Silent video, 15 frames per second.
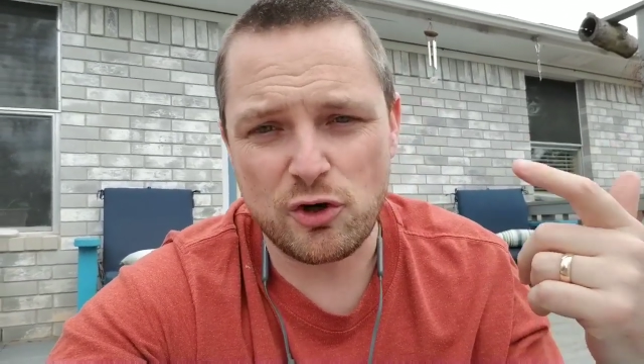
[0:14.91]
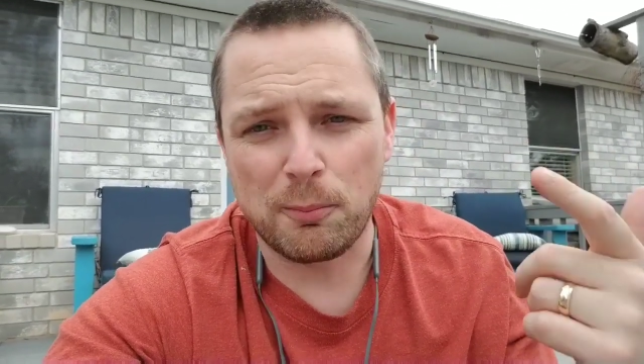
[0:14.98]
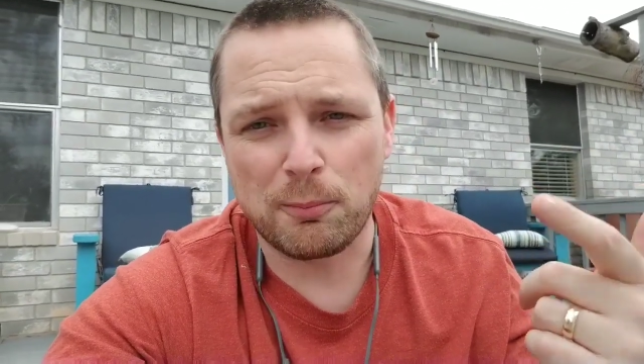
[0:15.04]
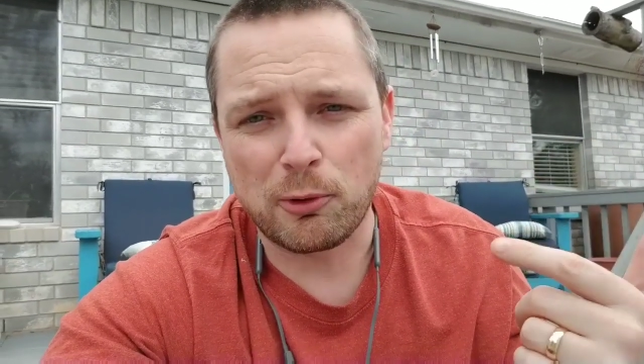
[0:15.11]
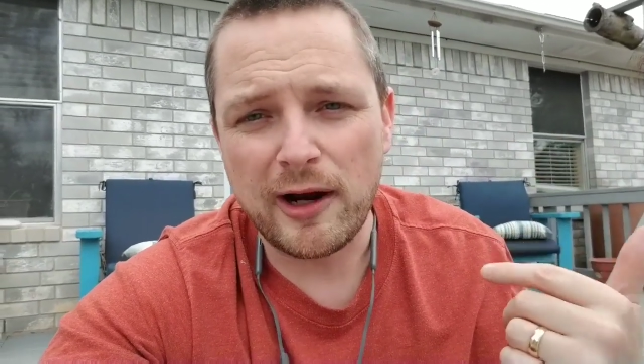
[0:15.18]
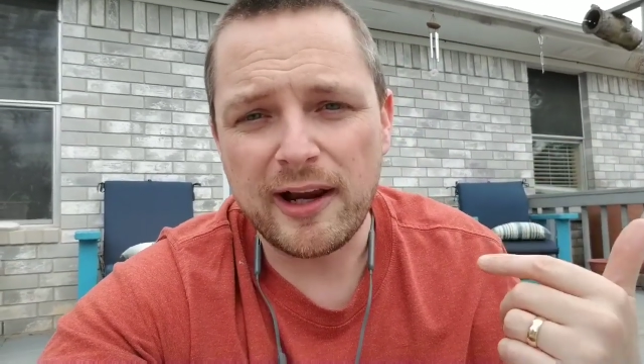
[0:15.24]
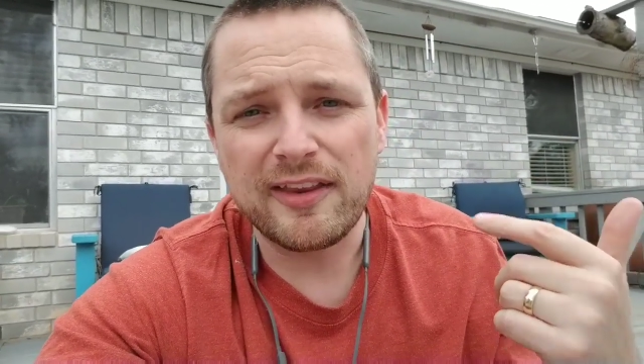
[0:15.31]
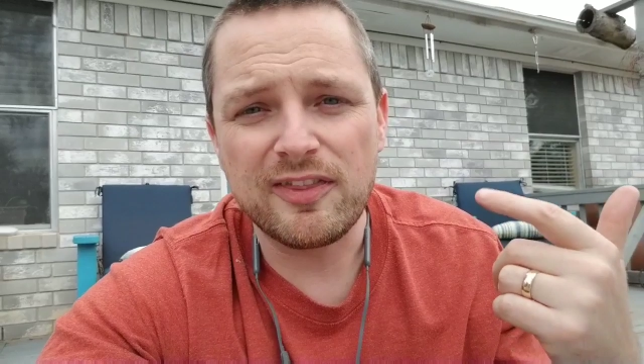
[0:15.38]
your
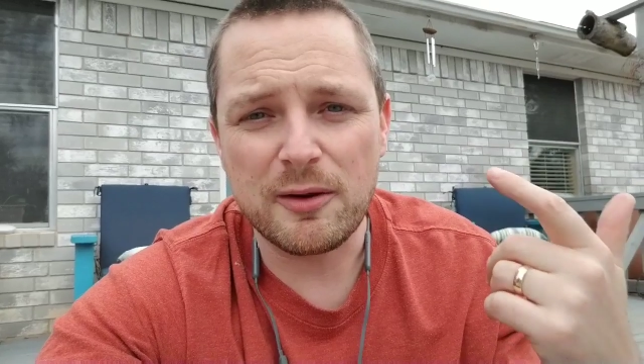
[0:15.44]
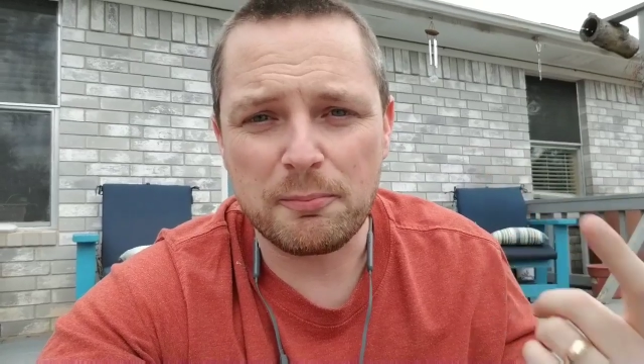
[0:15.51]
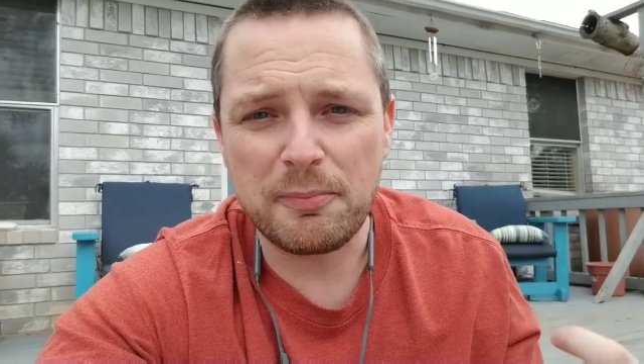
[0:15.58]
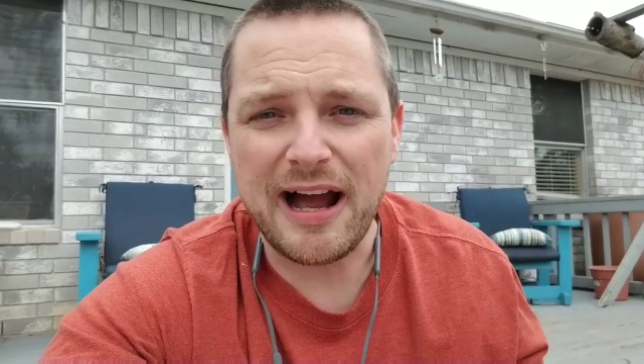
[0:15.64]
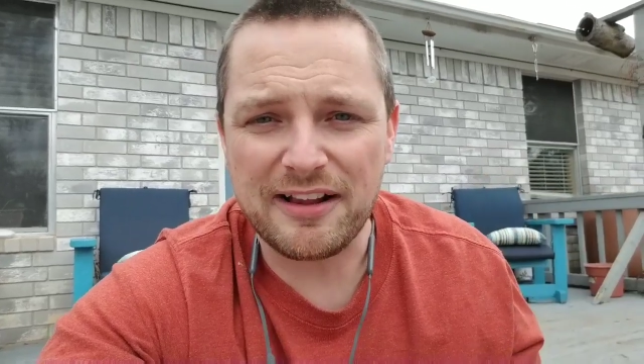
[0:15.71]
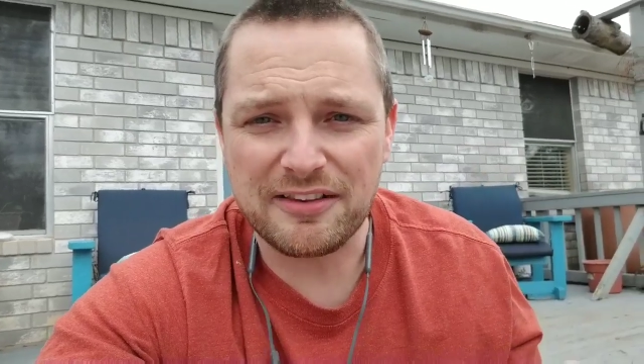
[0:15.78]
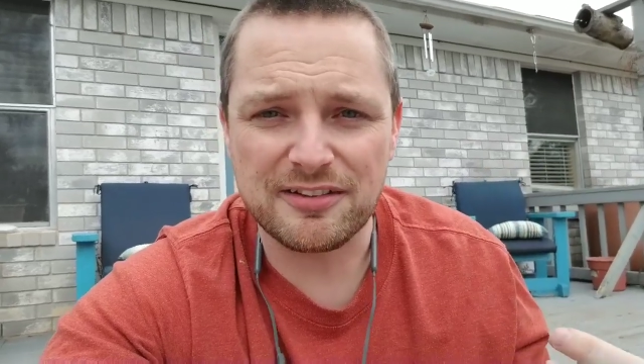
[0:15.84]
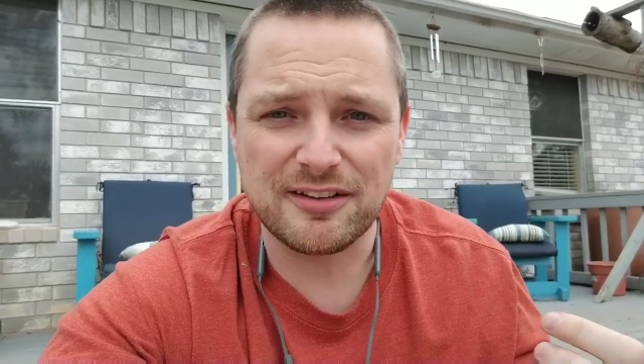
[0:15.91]
brain the
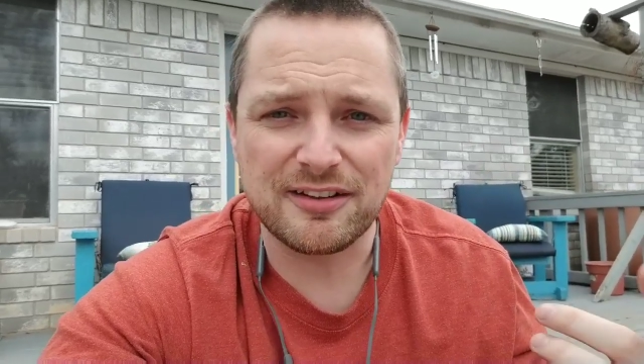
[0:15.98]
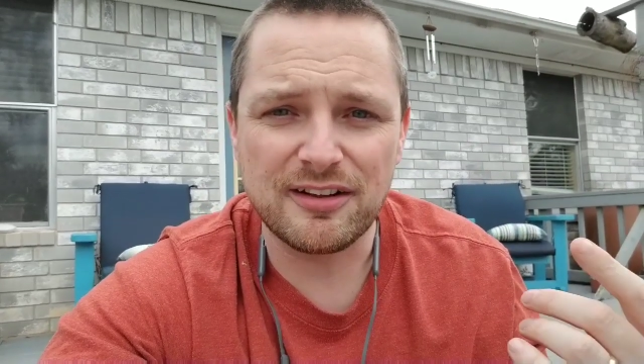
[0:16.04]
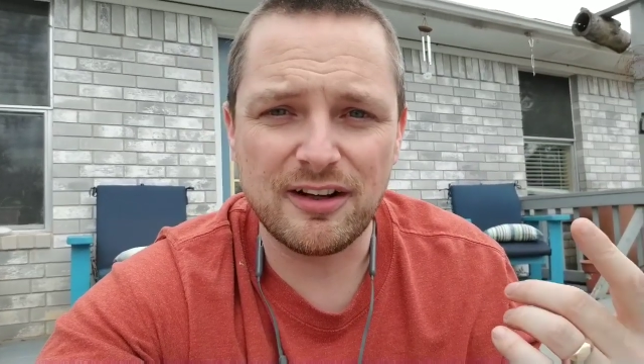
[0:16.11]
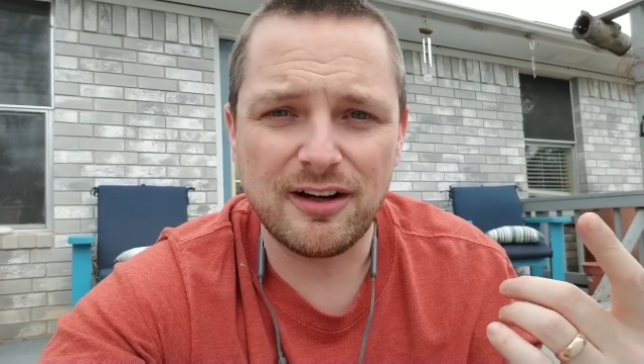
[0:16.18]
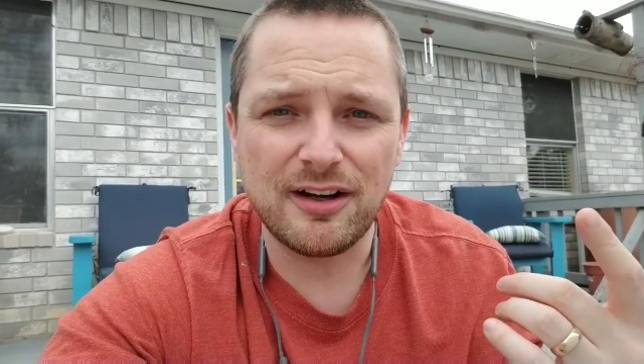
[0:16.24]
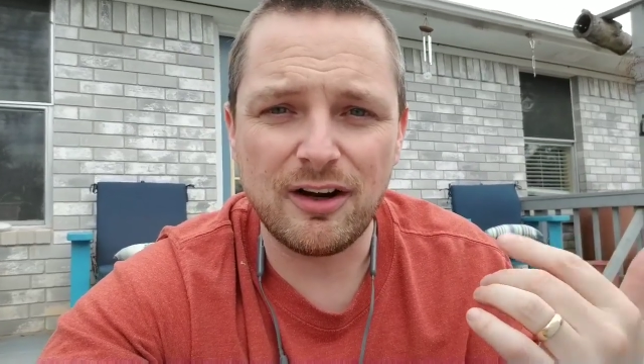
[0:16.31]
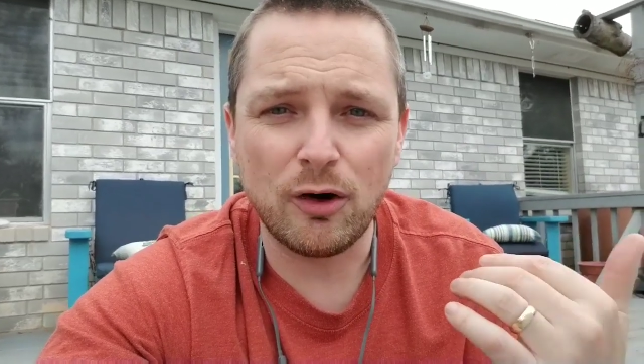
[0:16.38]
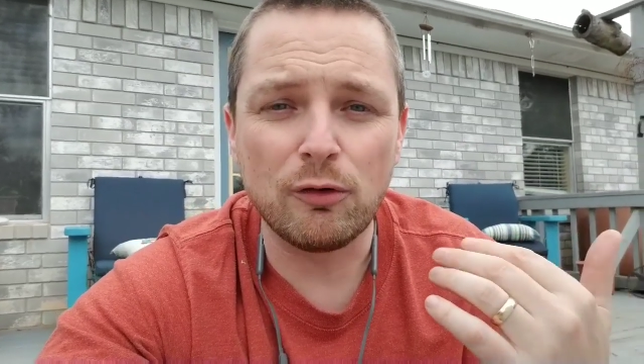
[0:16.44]
pattern
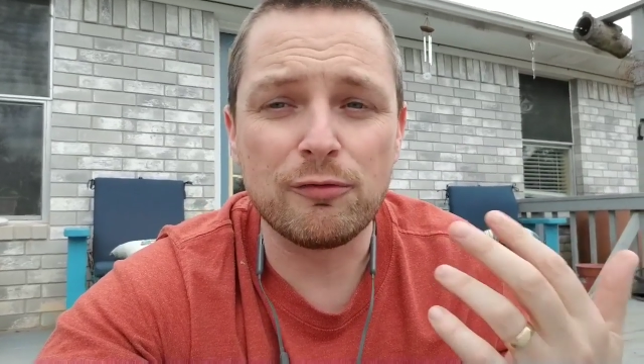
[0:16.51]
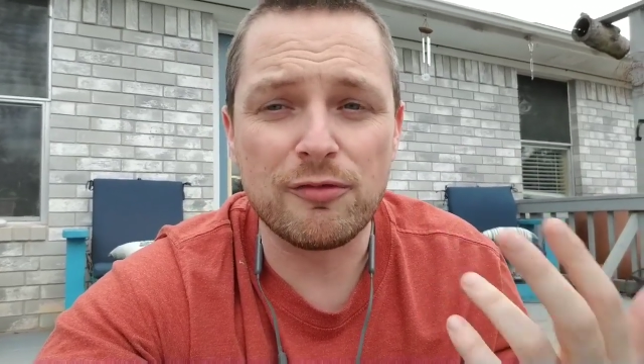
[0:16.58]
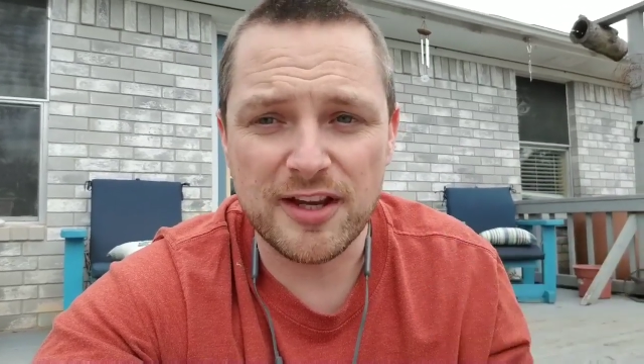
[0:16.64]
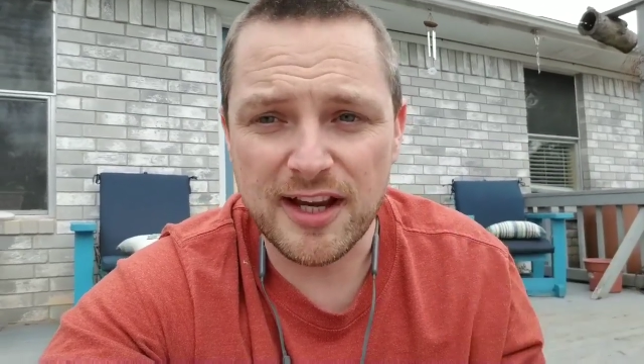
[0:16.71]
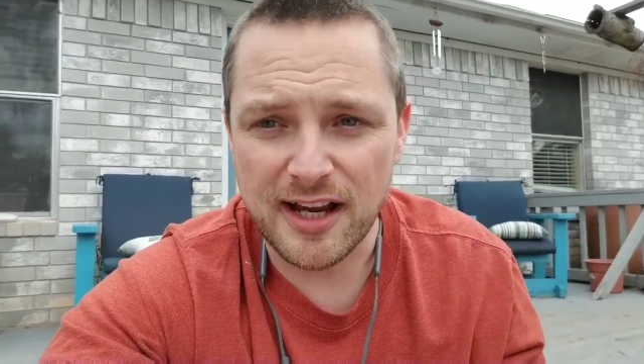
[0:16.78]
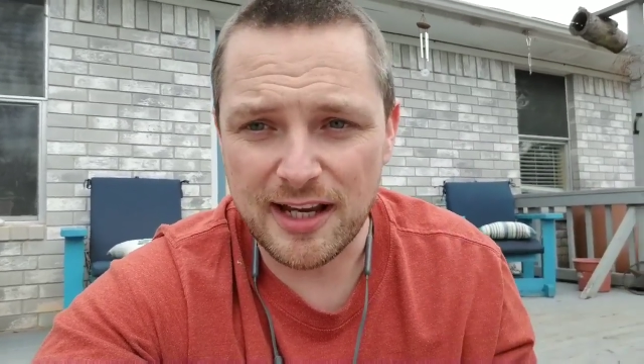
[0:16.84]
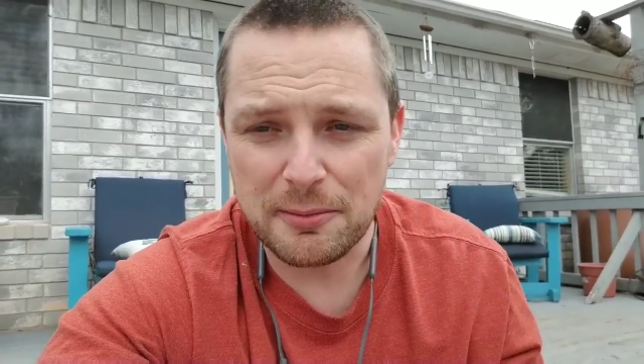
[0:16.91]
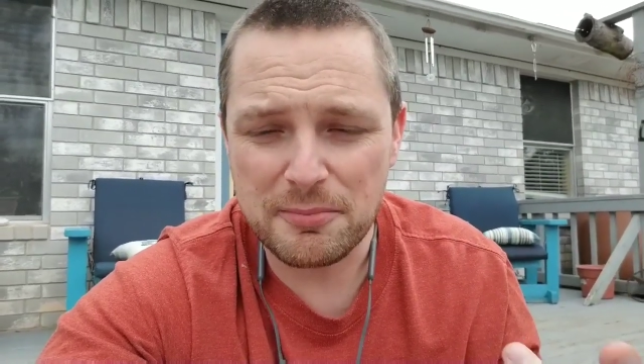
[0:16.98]
of the
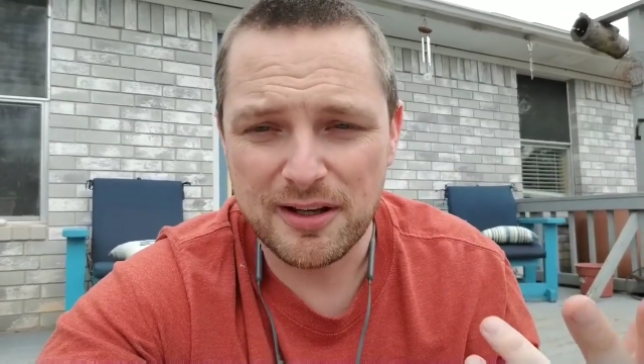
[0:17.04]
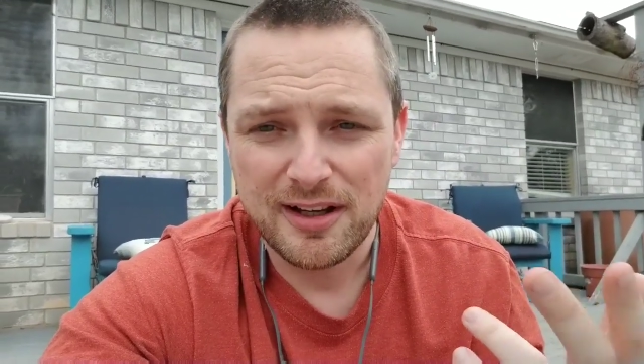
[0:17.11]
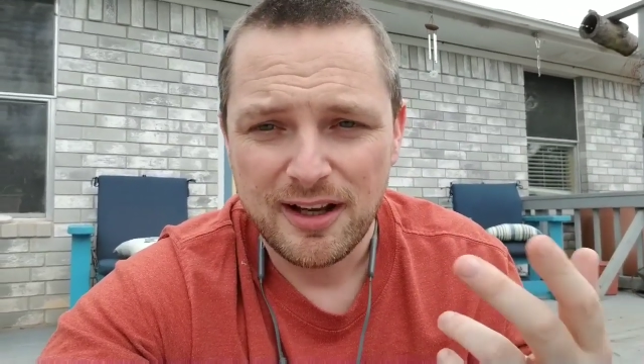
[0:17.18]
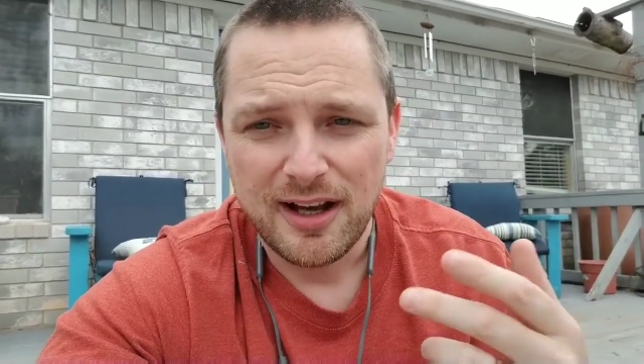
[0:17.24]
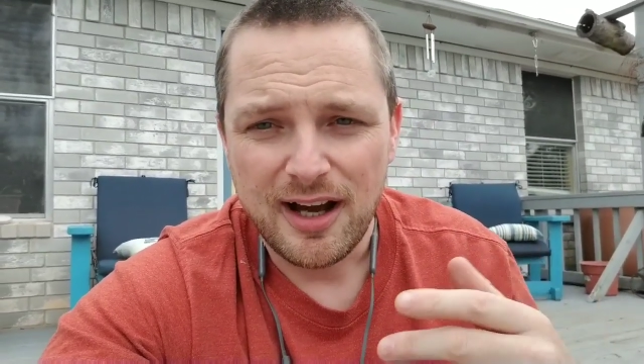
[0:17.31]
game,